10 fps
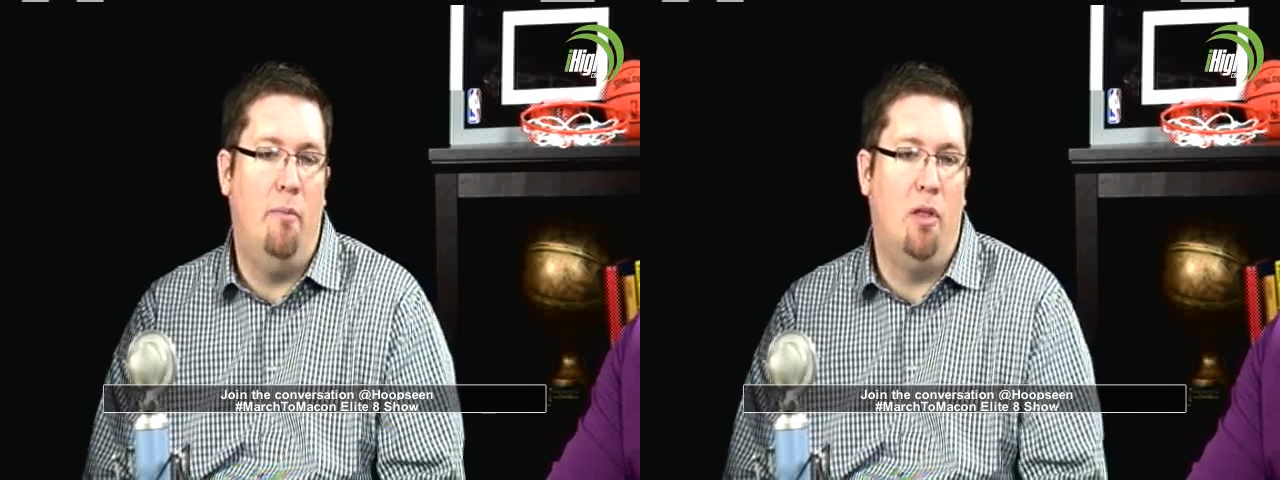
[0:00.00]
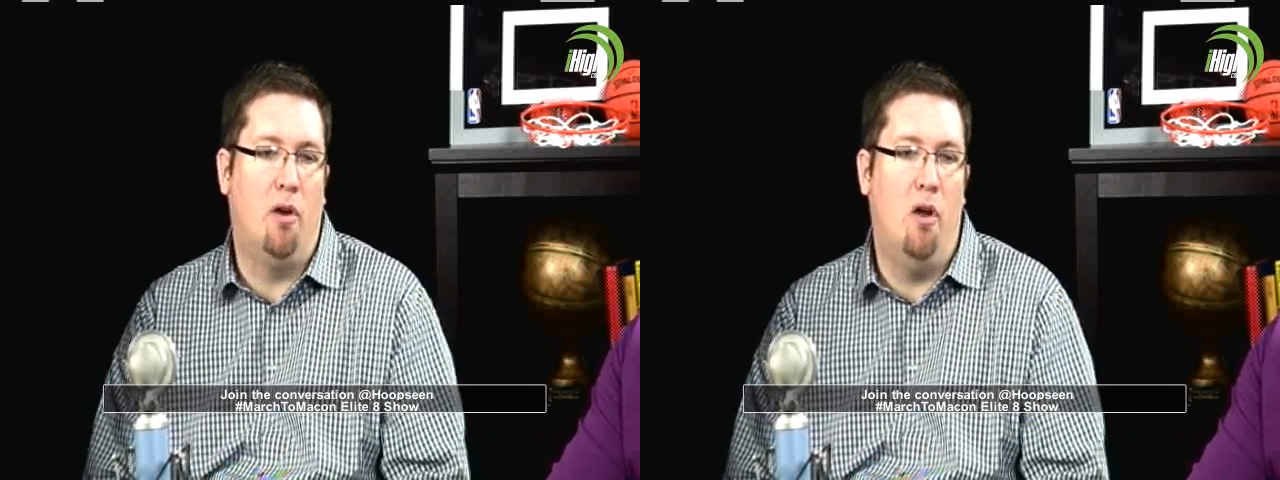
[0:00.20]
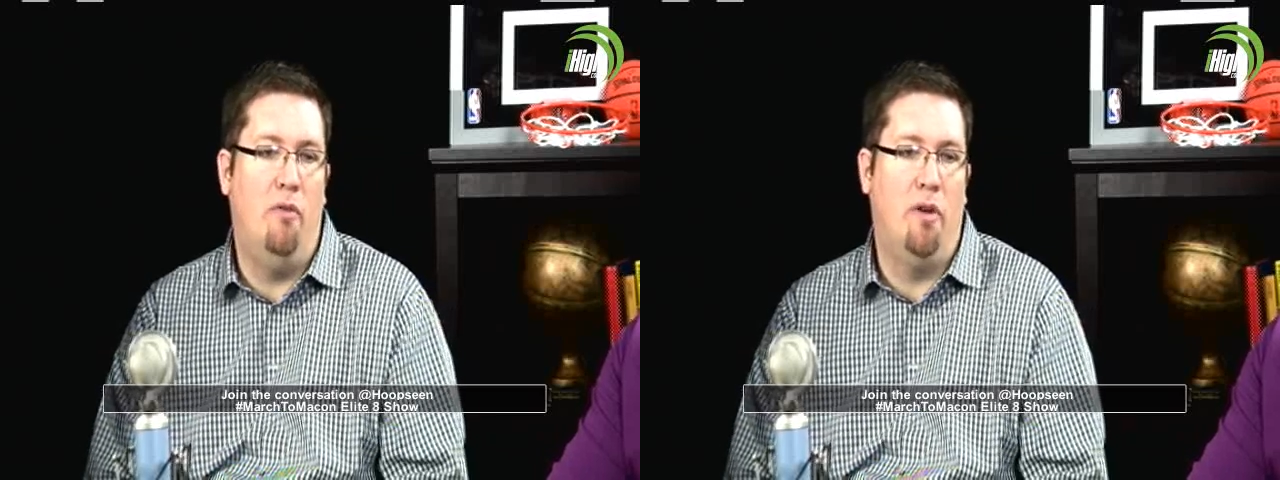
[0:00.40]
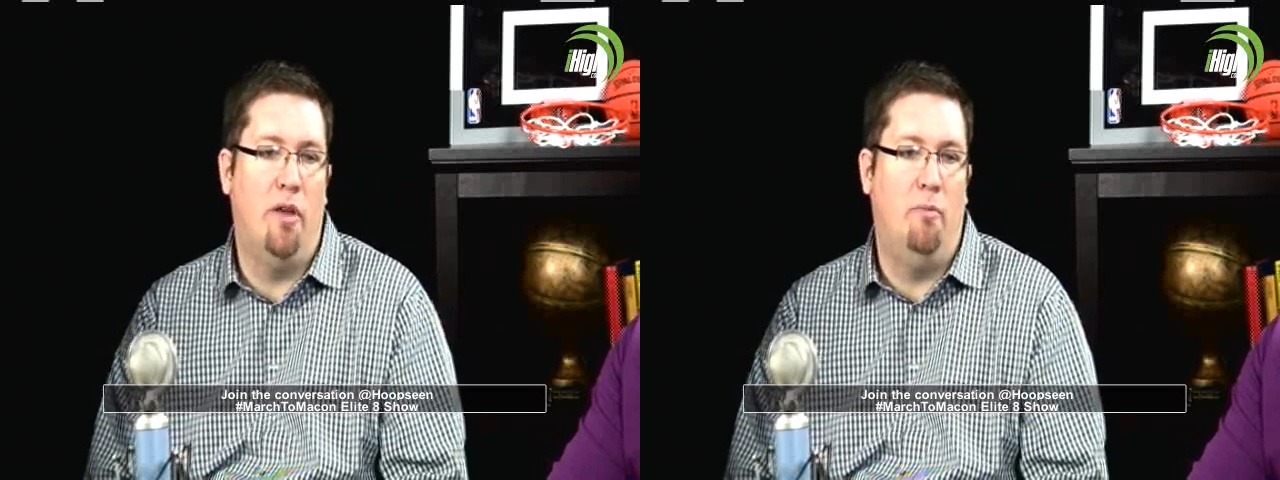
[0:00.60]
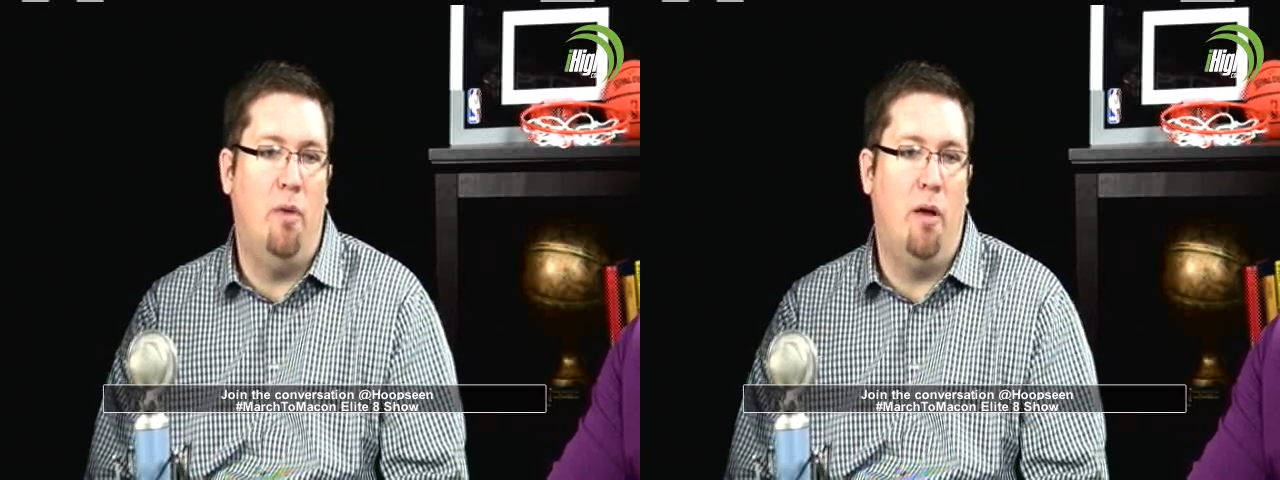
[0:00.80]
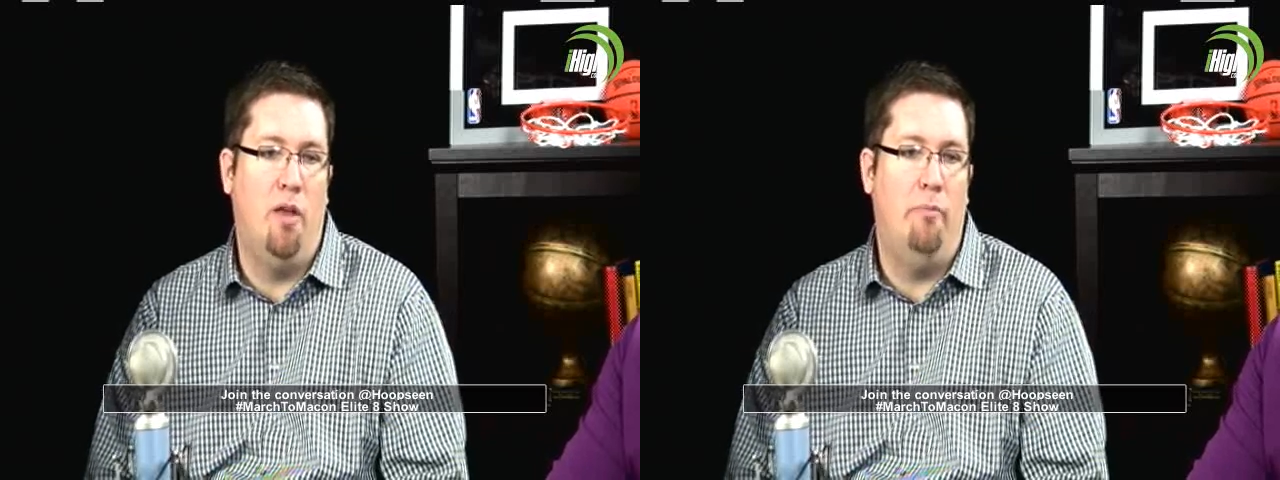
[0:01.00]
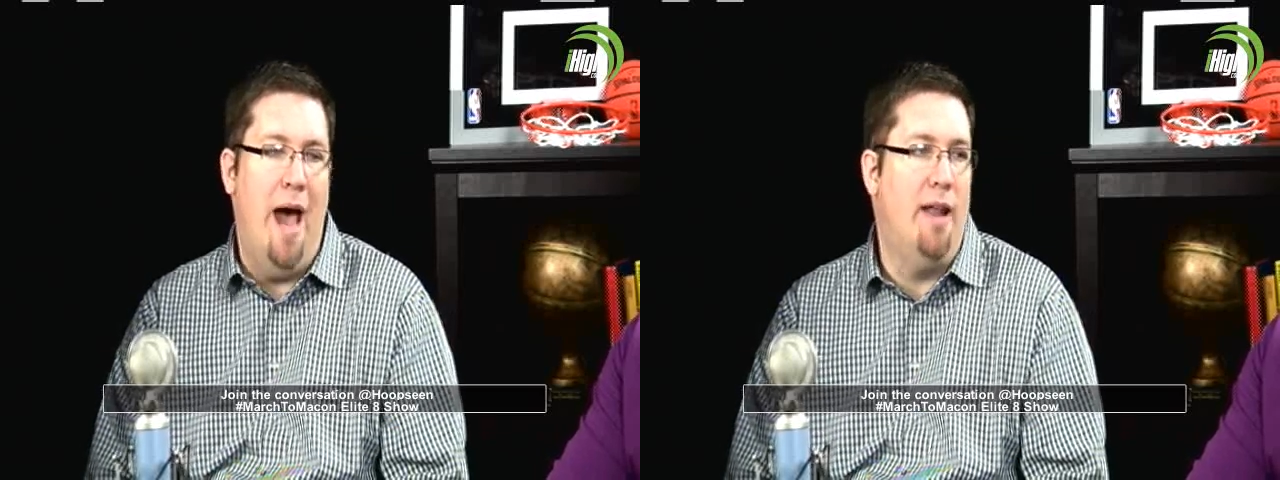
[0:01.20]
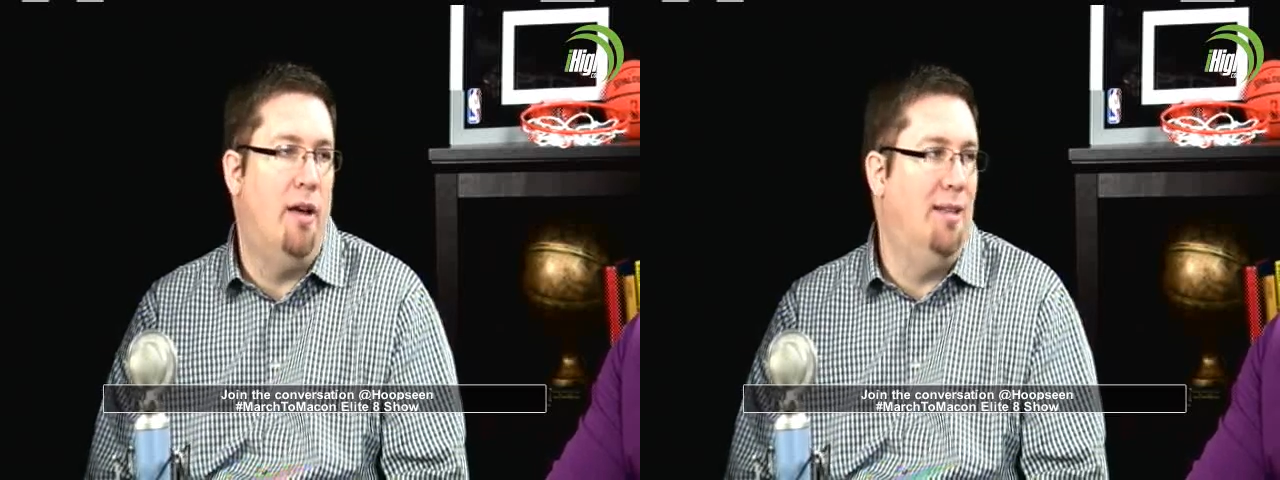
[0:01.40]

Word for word: Miller Grove a good a good battle.